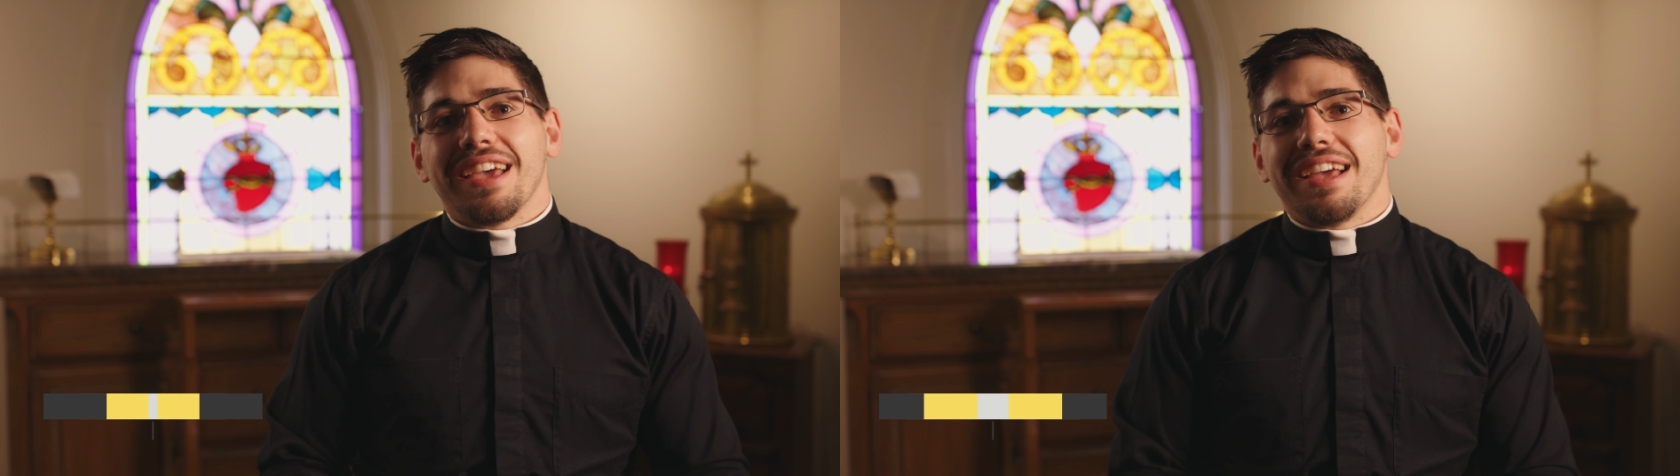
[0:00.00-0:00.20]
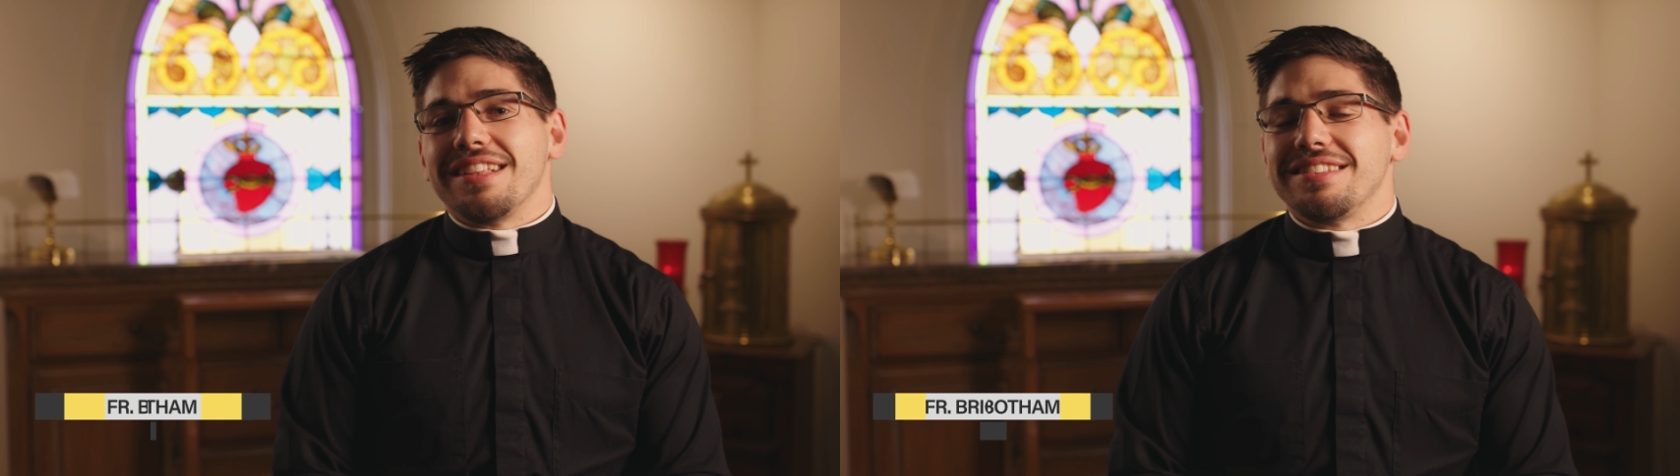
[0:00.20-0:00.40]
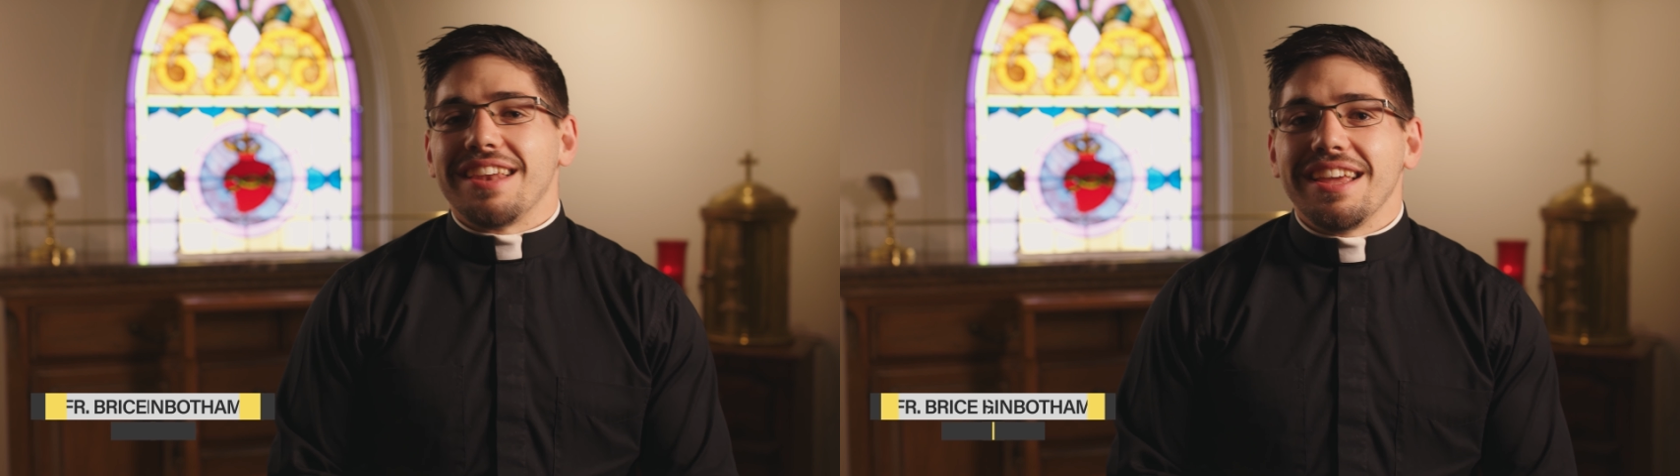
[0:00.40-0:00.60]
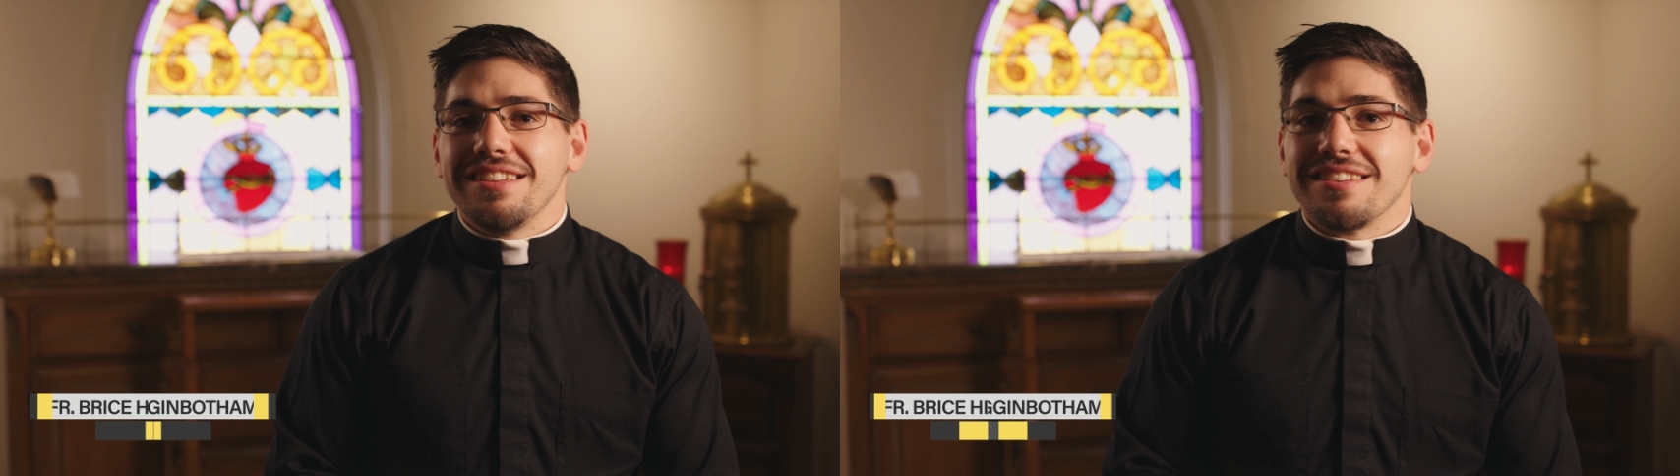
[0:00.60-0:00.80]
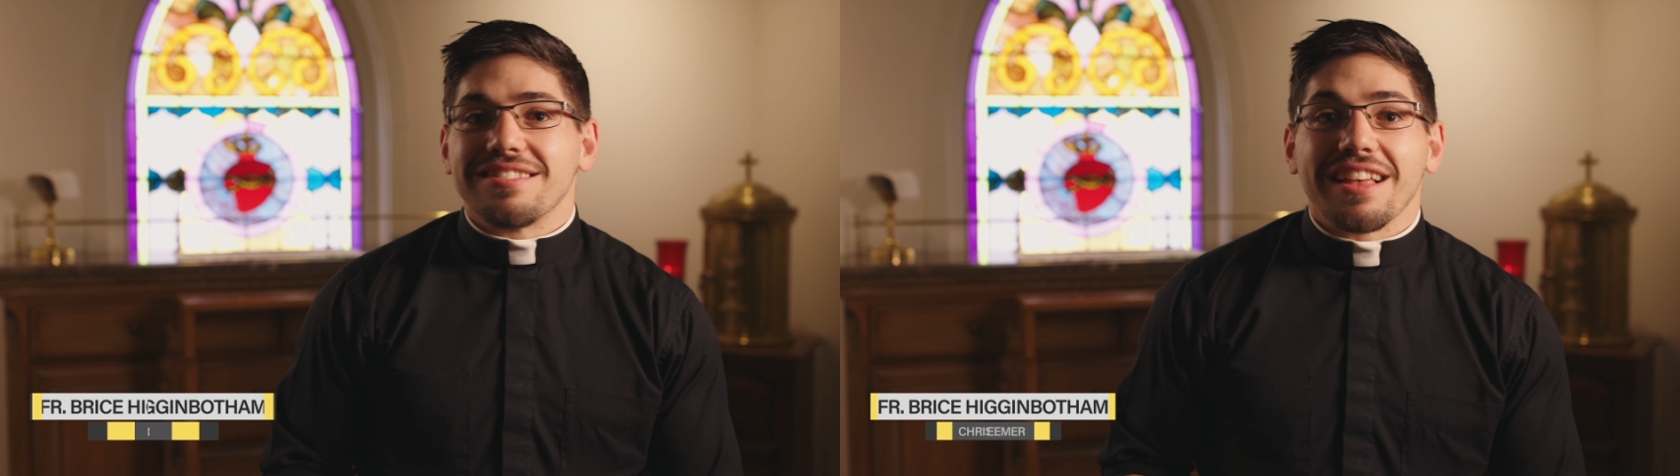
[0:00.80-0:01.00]
and today
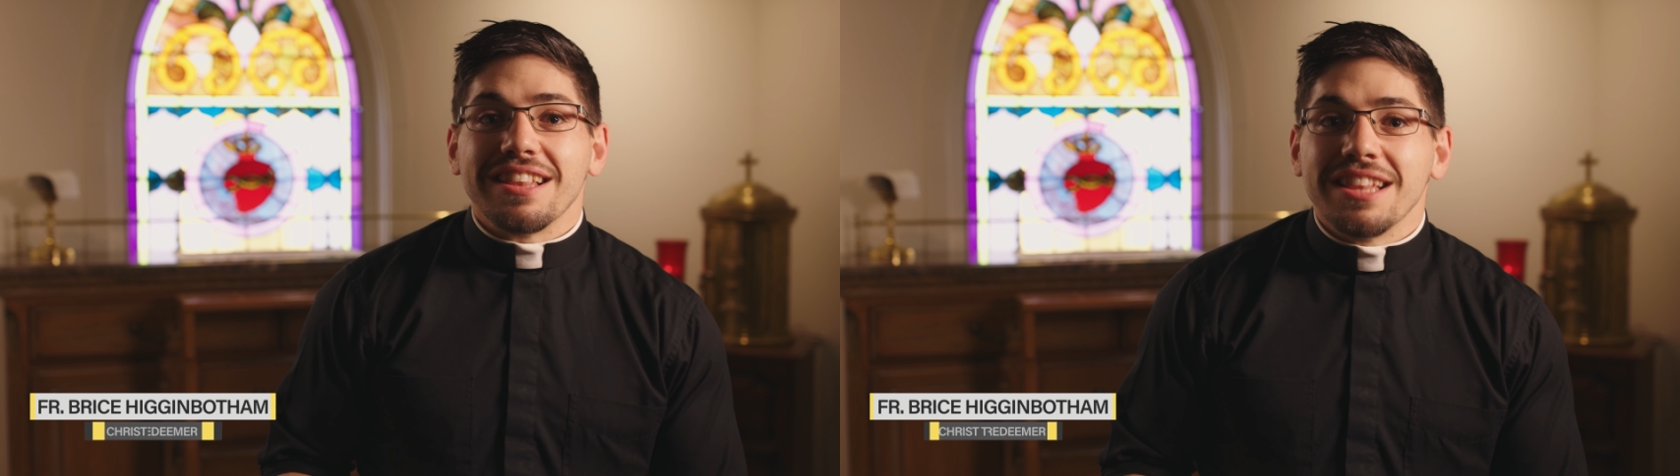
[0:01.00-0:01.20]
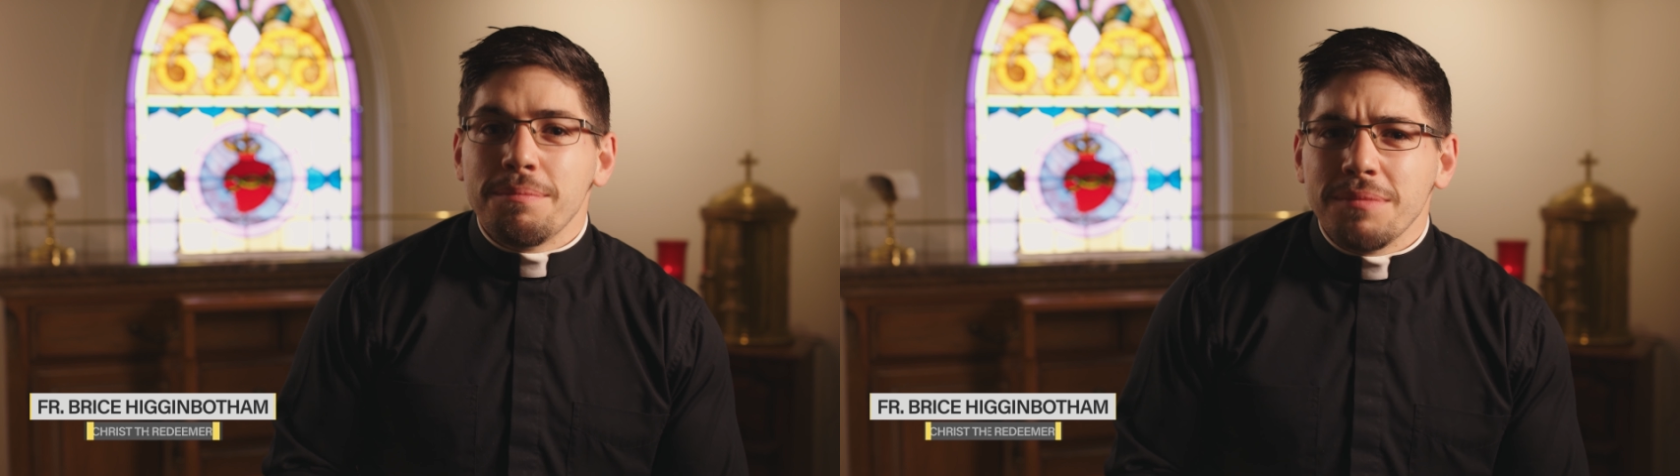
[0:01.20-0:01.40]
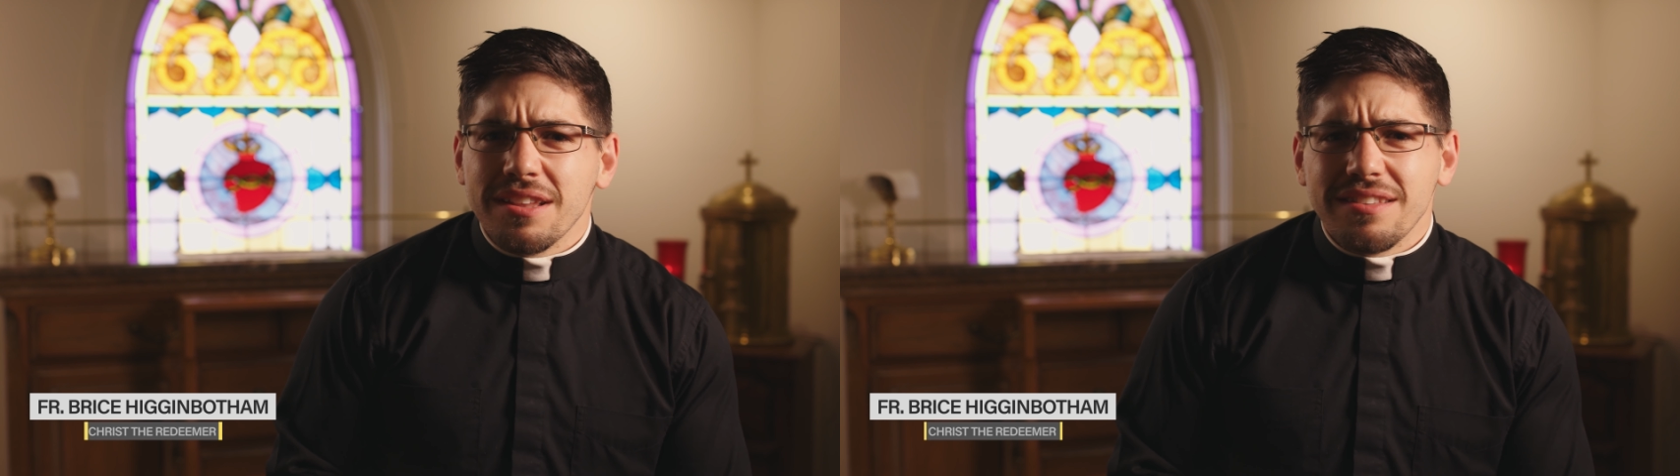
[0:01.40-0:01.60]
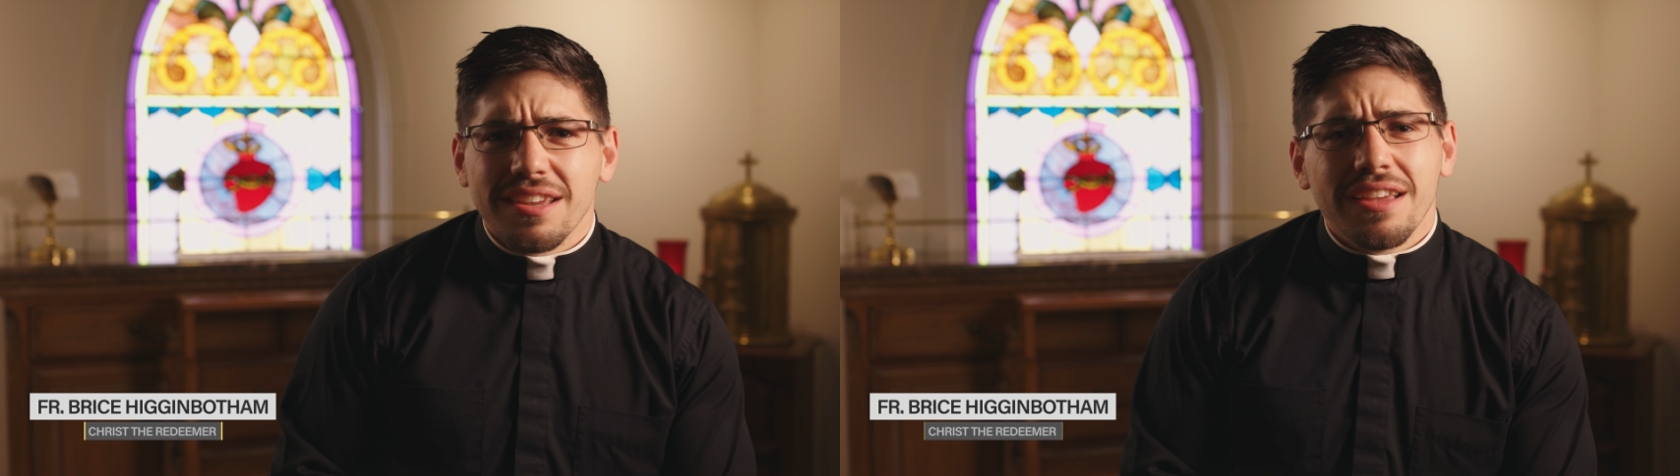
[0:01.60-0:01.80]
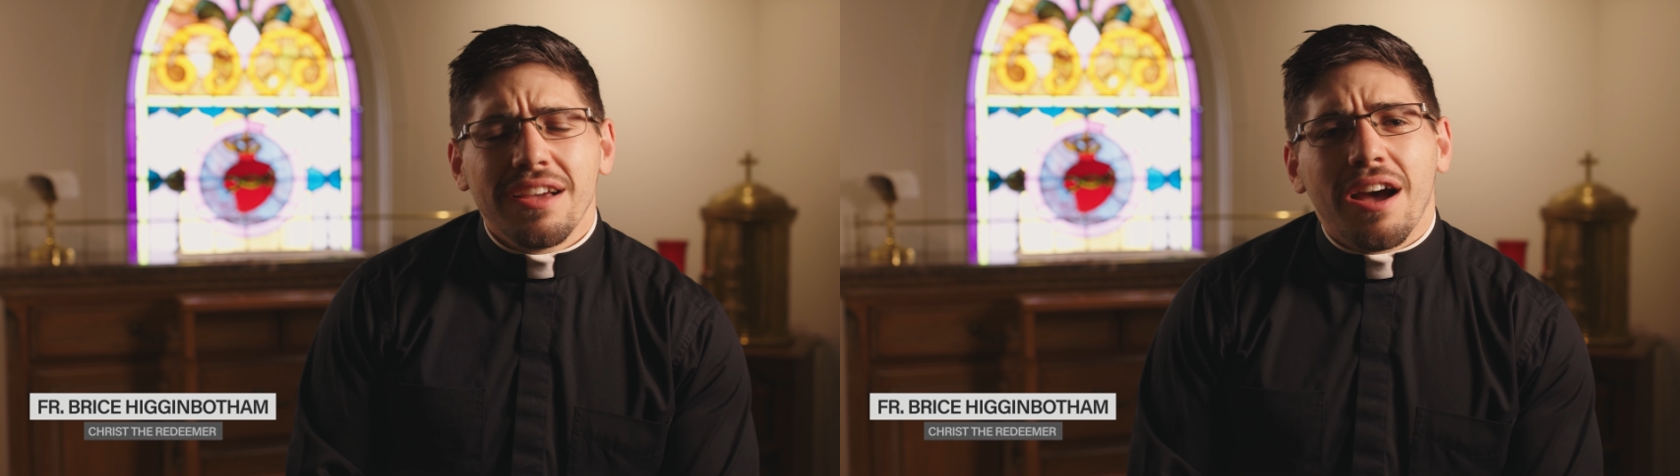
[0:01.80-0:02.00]
is the
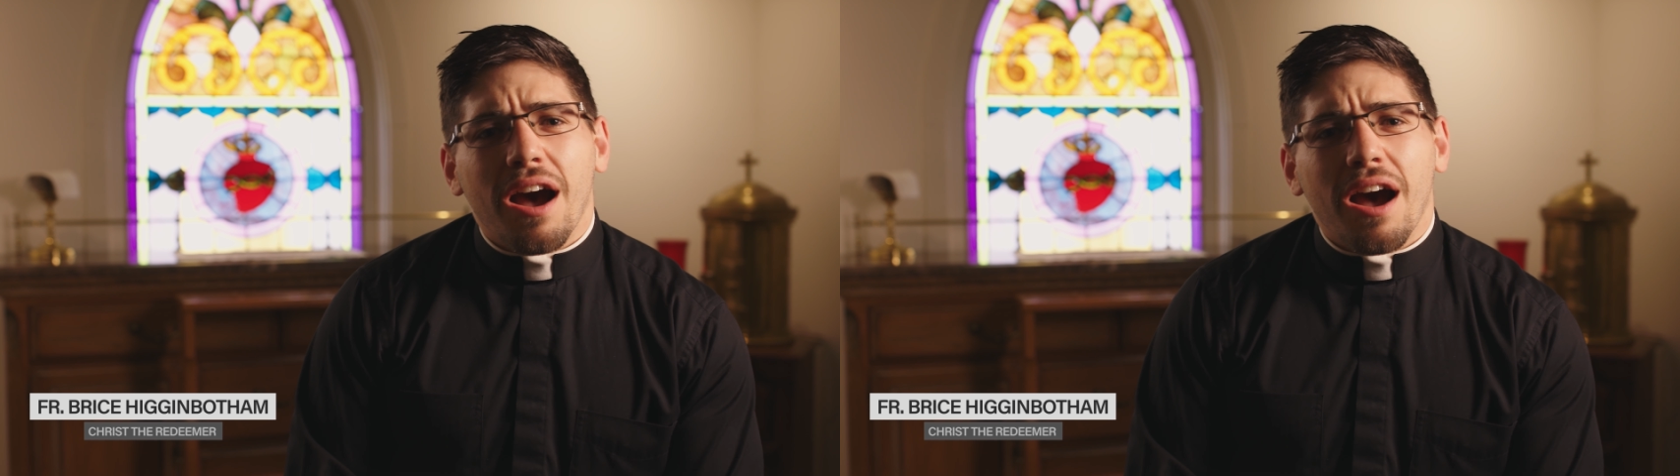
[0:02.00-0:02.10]
Solemnity